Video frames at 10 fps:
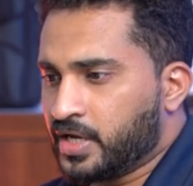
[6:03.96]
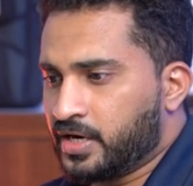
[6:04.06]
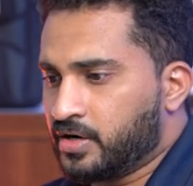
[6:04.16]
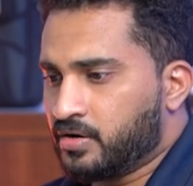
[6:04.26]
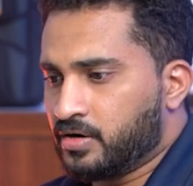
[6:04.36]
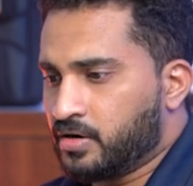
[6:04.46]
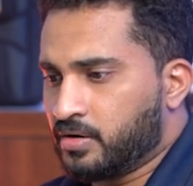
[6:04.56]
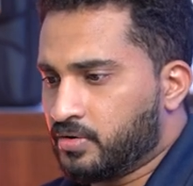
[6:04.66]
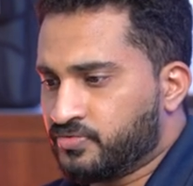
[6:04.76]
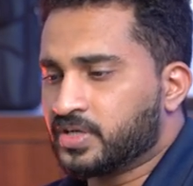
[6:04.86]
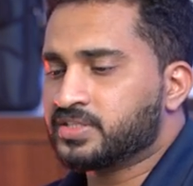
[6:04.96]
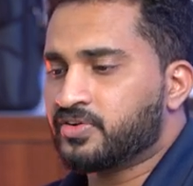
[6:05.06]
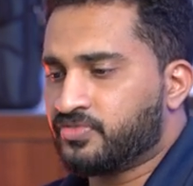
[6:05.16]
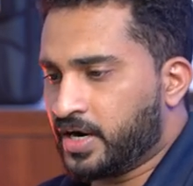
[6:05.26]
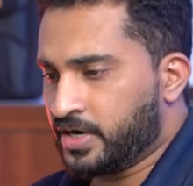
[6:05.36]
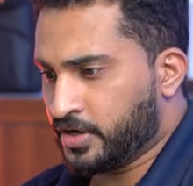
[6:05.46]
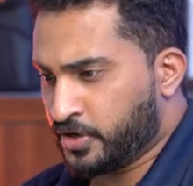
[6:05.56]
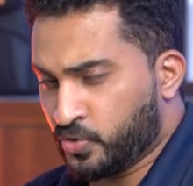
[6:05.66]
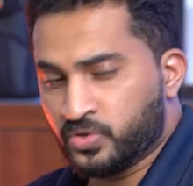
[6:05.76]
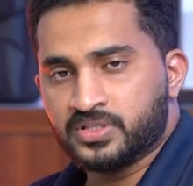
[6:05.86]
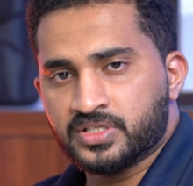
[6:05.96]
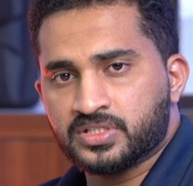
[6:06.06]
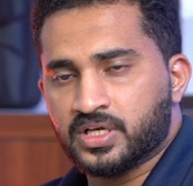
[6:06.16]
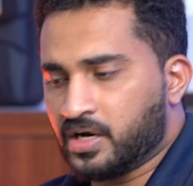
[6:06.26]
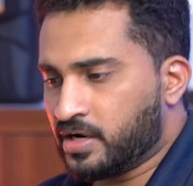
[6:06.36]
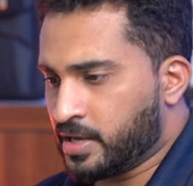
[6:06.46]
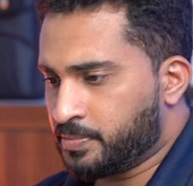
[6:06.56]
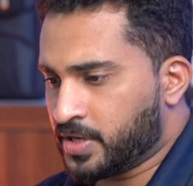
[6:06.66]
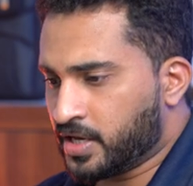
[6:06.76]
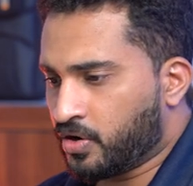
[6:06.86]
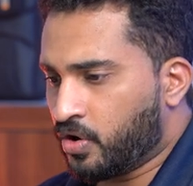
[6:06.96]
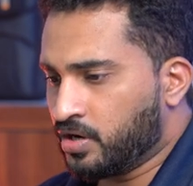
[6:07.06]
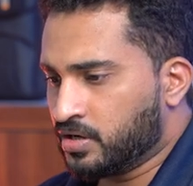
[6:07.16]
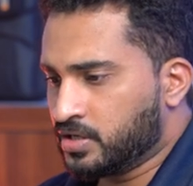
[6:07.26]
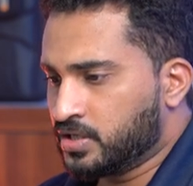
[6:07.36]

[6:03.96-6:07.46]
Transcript: can further fine tune this API call.